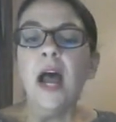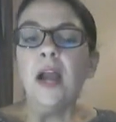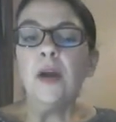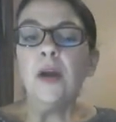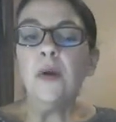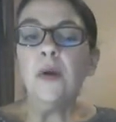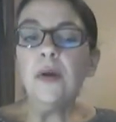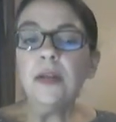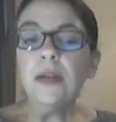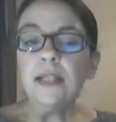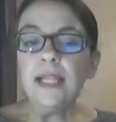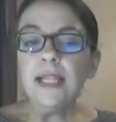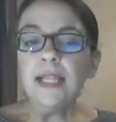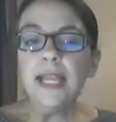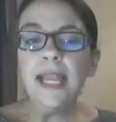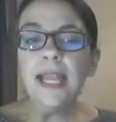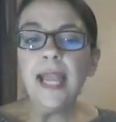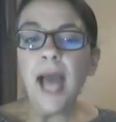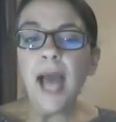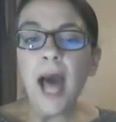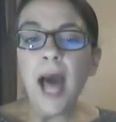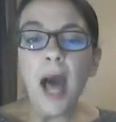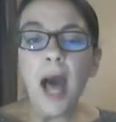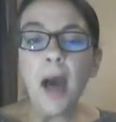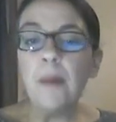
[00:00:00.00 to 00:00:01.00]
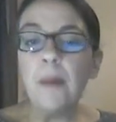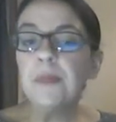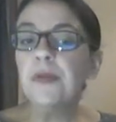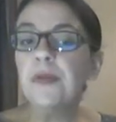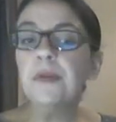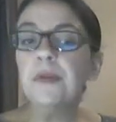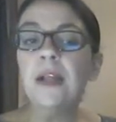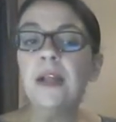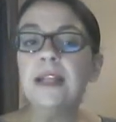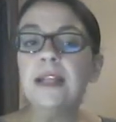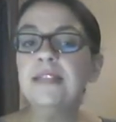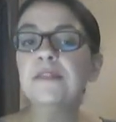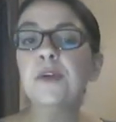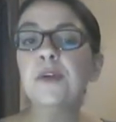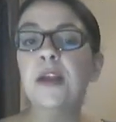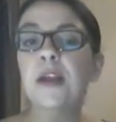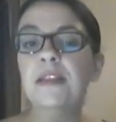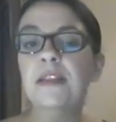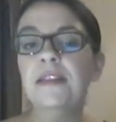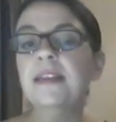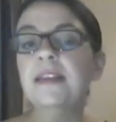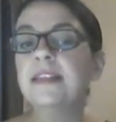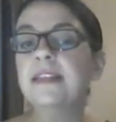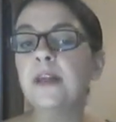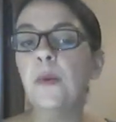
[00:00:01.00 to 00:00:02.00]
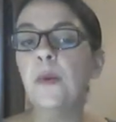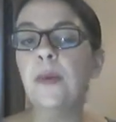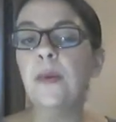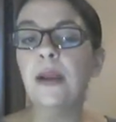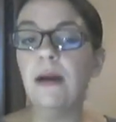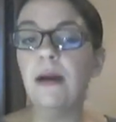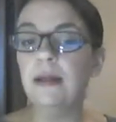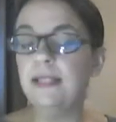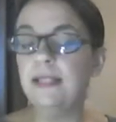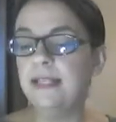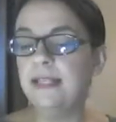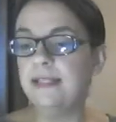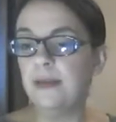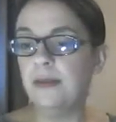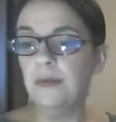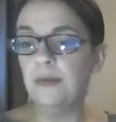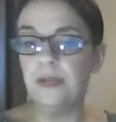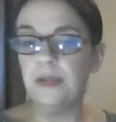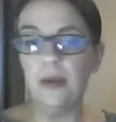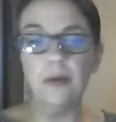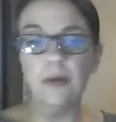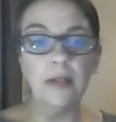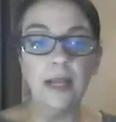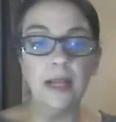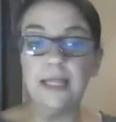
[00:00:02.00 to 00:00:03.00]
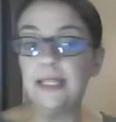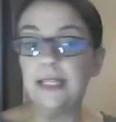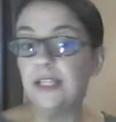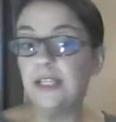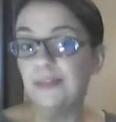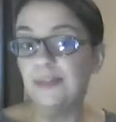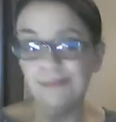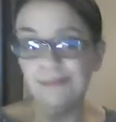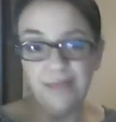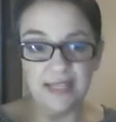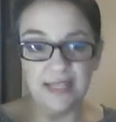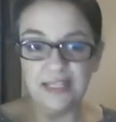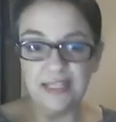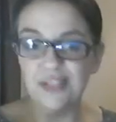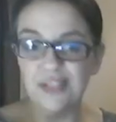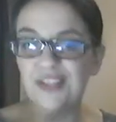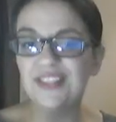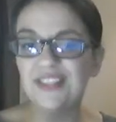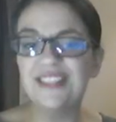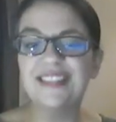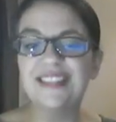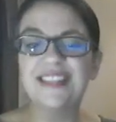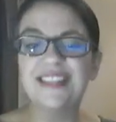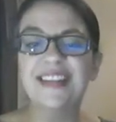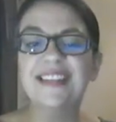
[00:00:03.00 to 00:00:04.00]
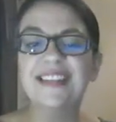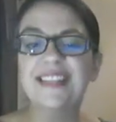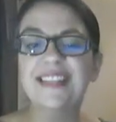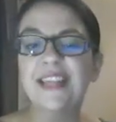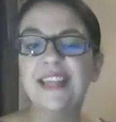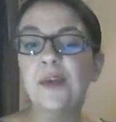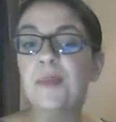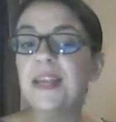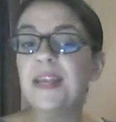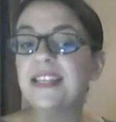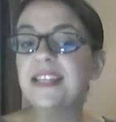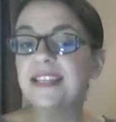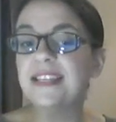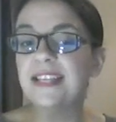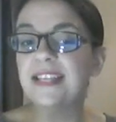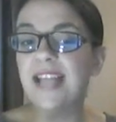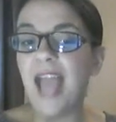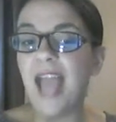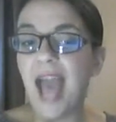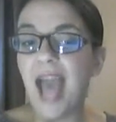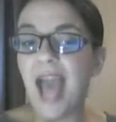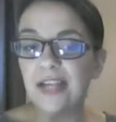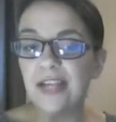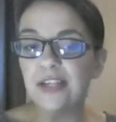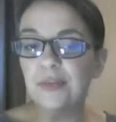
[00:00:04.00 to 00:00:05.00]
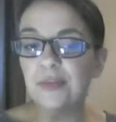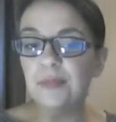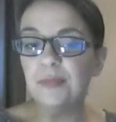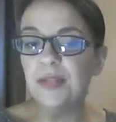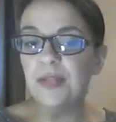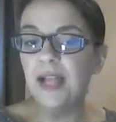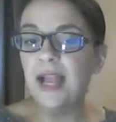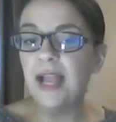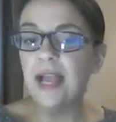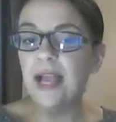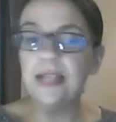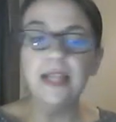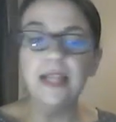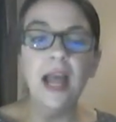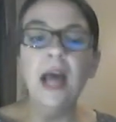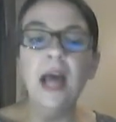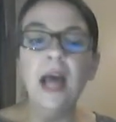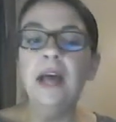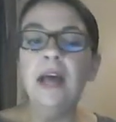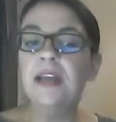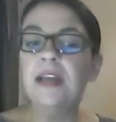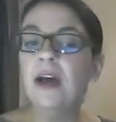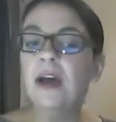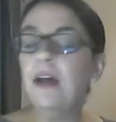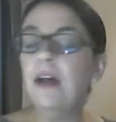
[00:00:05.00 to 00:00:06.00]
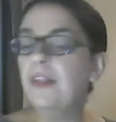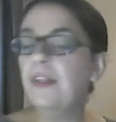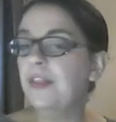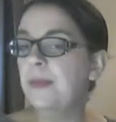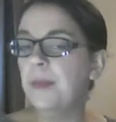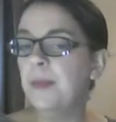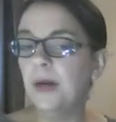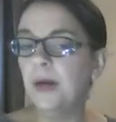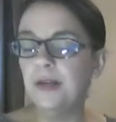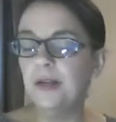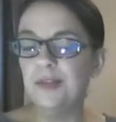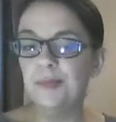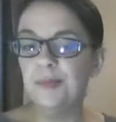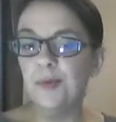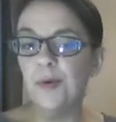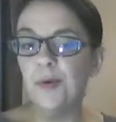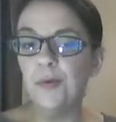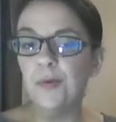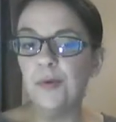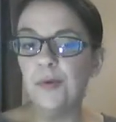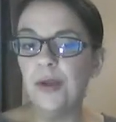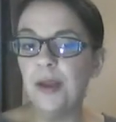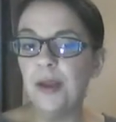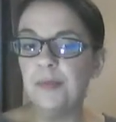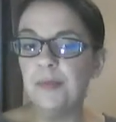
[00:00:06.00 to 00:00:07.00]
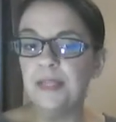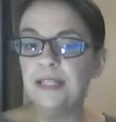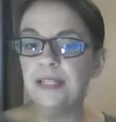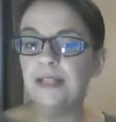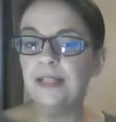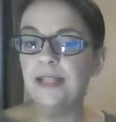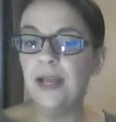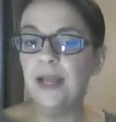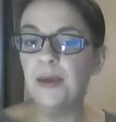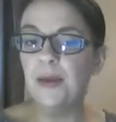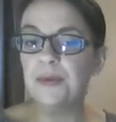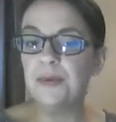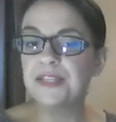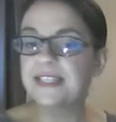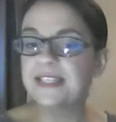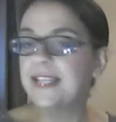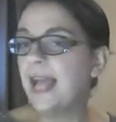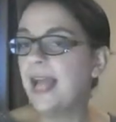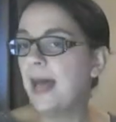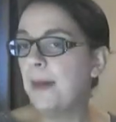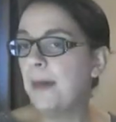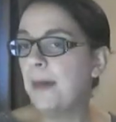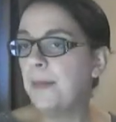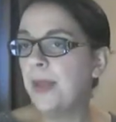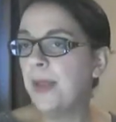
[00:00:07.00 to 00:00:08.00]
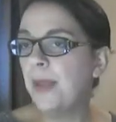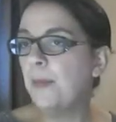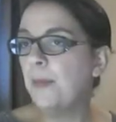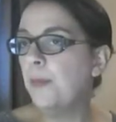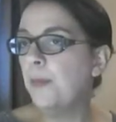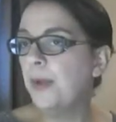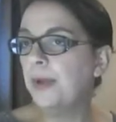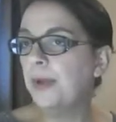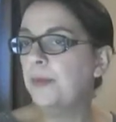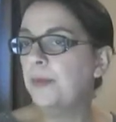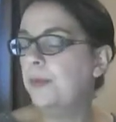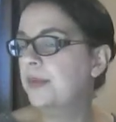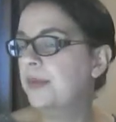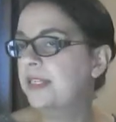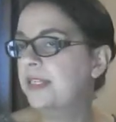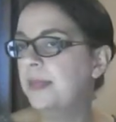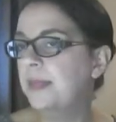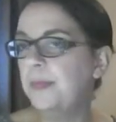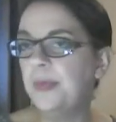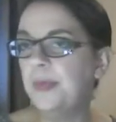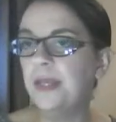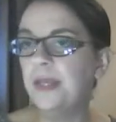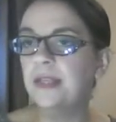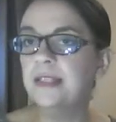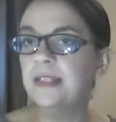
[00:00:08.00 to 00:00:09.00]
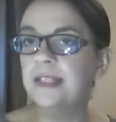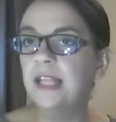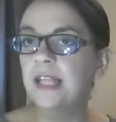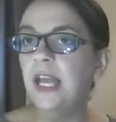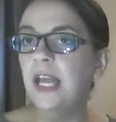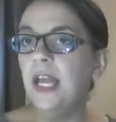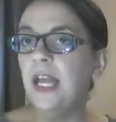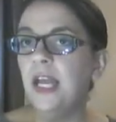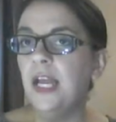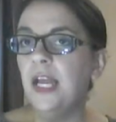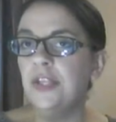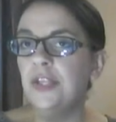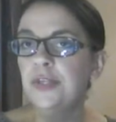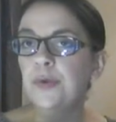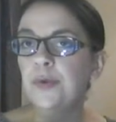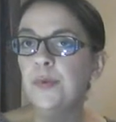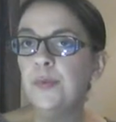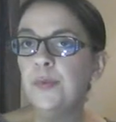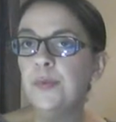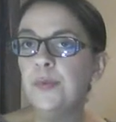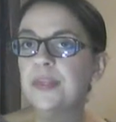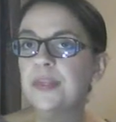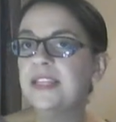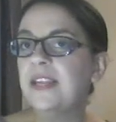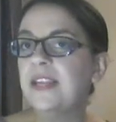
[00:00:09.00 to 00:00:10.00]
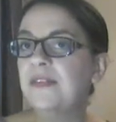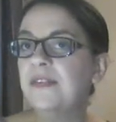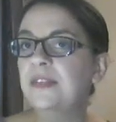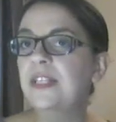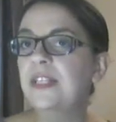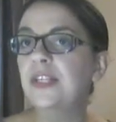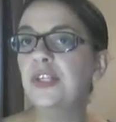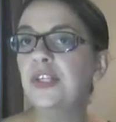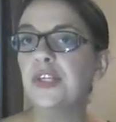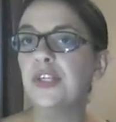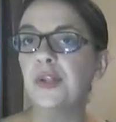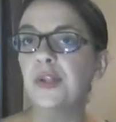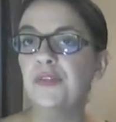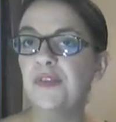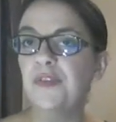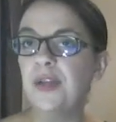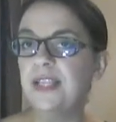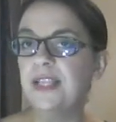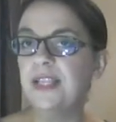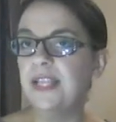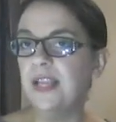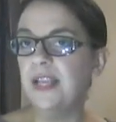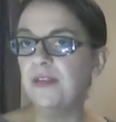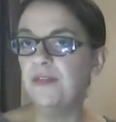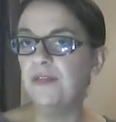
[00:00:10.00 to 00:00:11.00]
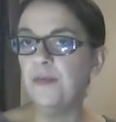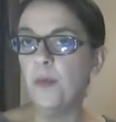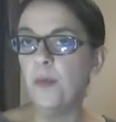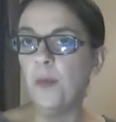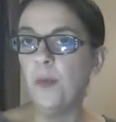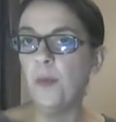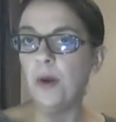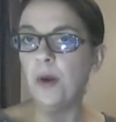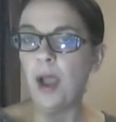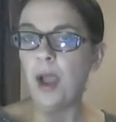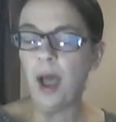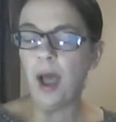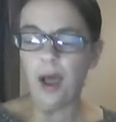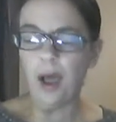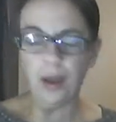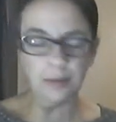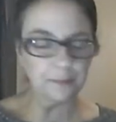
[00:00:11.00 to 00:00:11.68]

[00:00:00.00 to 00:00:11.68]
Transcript: Currently, there are lots of great things going on in South Carolina. As I just discussed, the Obesity Action Plan, the Healthy Bucks program that allows SNAP and WIC recipients to receive additional funding for